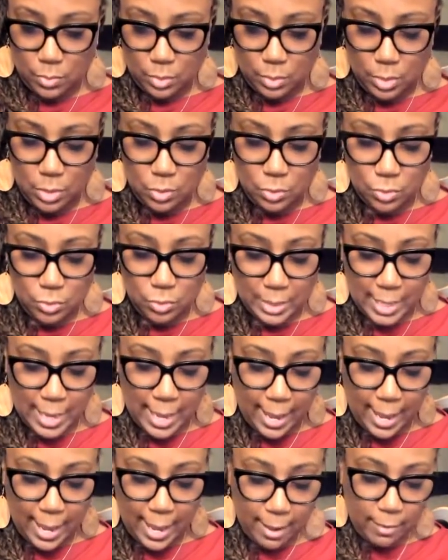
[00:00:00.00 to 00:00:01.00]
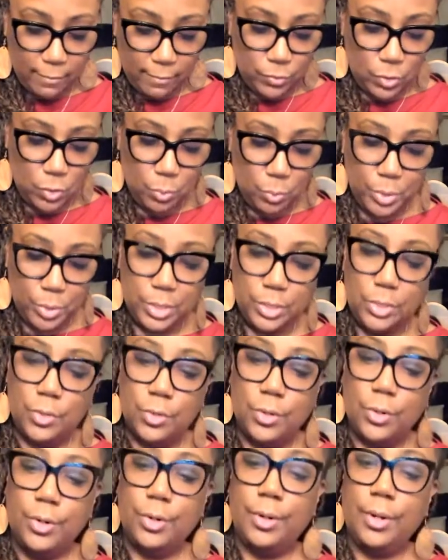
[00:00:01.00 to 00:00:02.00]
usually I have you put
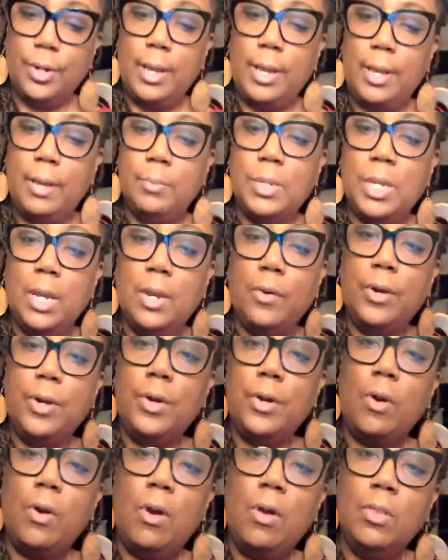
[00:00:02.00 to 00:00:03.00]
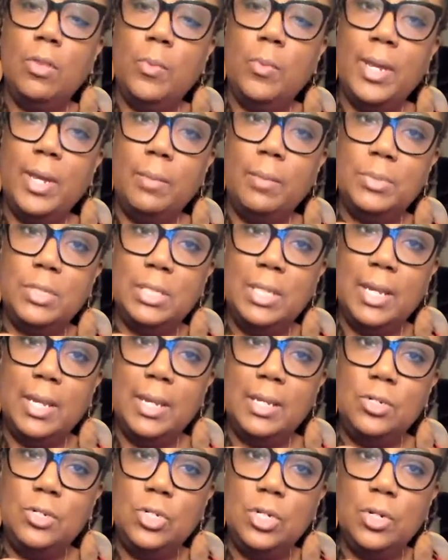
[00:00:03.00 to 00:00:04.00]
your carrier all the way up to the
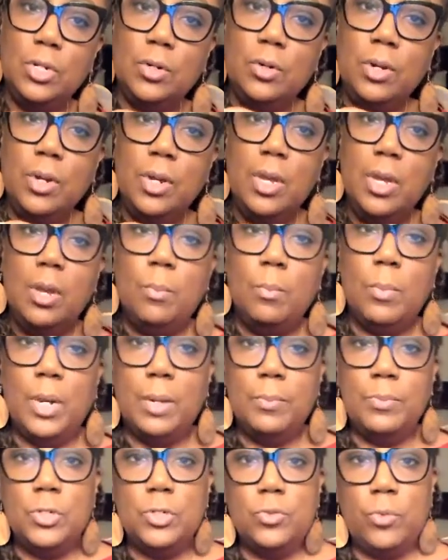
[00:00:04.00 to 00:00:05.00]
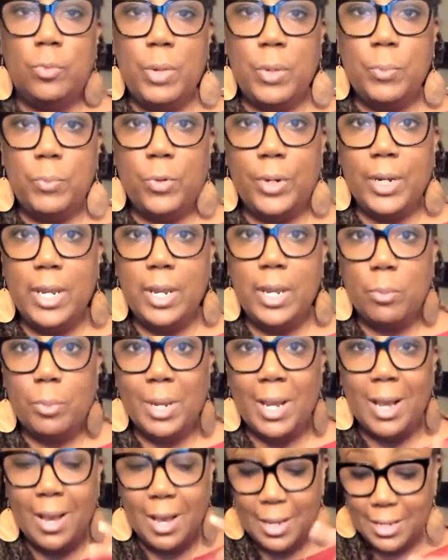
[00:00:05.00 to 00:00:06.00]
edge here, but I'm just remembering here
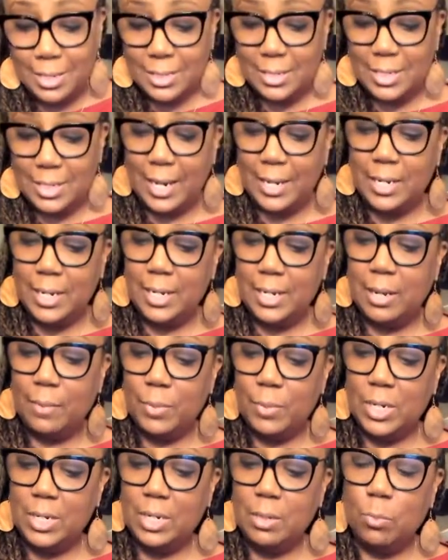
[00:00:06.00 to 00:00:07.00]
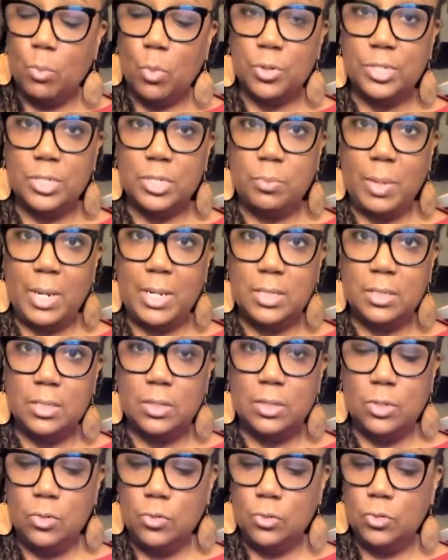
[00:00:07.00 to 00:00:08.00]
because I'm going to need more space
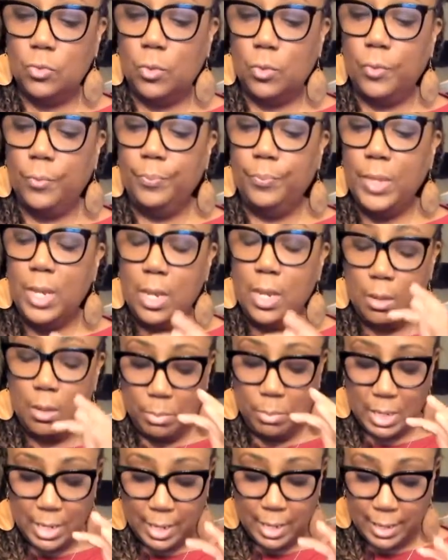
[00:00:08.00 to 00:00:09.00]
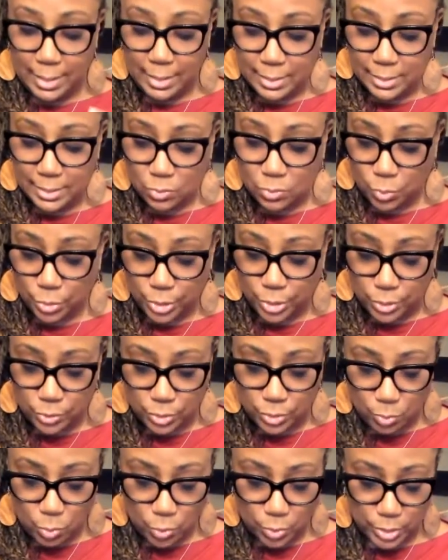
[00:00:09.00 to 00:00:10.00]
than usual because we're
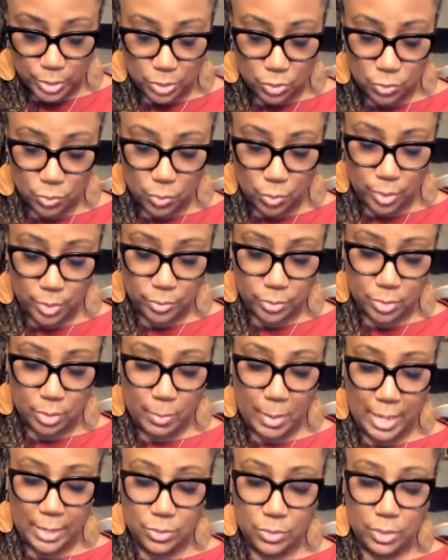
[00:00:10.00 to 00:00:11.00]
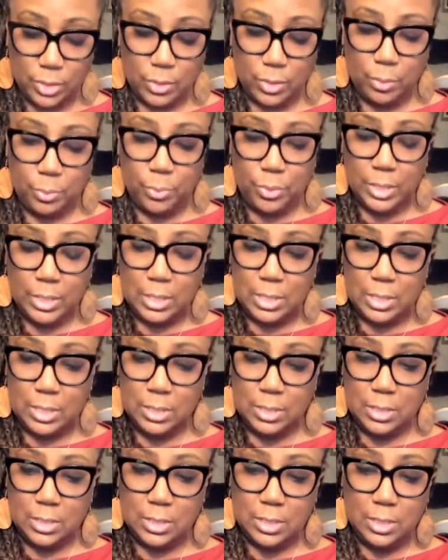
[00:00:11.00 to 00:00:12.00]
using more essential oils. So I'm actually going to put
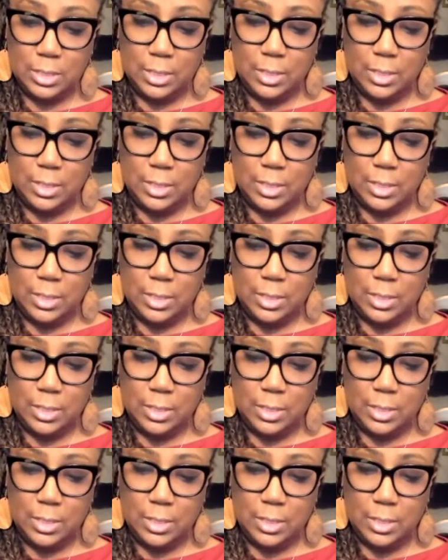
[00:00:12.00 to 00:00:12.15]
this